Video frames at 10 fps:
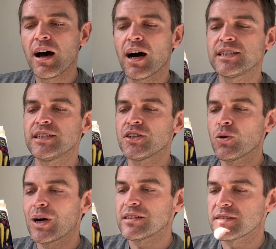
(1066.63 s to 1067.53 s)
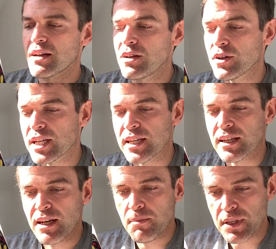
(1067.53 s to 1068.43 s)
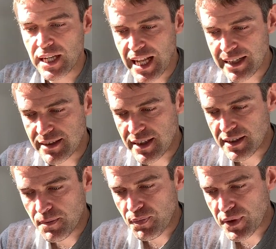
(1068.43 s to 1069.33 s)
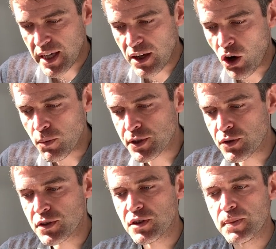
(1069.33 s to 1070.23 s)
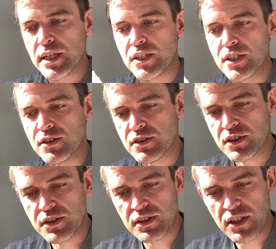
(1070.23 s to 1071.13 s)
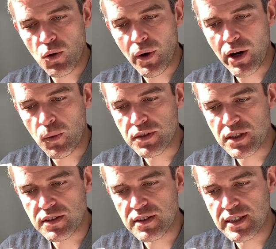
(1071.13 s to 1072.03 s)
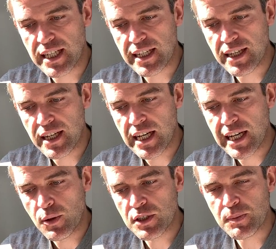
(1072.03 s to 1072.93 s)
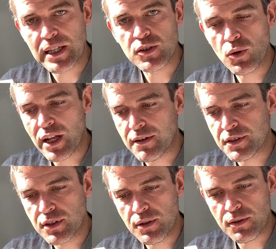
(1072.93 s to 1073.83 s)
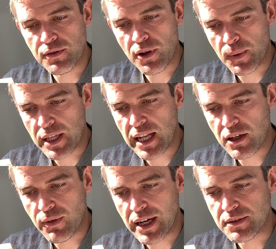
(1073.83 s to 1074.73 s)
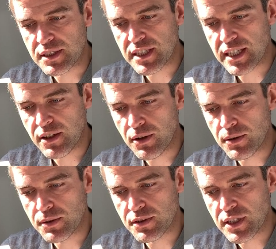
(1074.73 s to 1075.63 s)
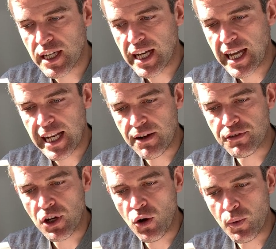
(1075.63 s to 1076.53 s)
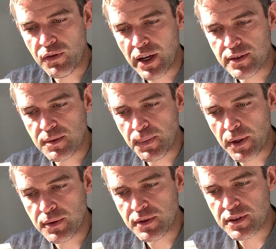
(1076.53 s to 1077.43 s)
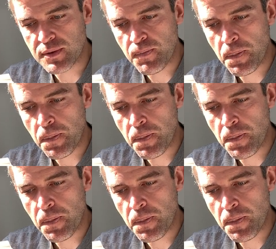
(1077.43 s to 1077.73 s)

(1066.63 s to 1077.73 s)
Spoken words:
I didn't know where to start looking, but the leg did. It hopped across the beach and stood still where it wanted us to dig. We spent all afternoon following the leg around and digging holes. In every hole we found some bones.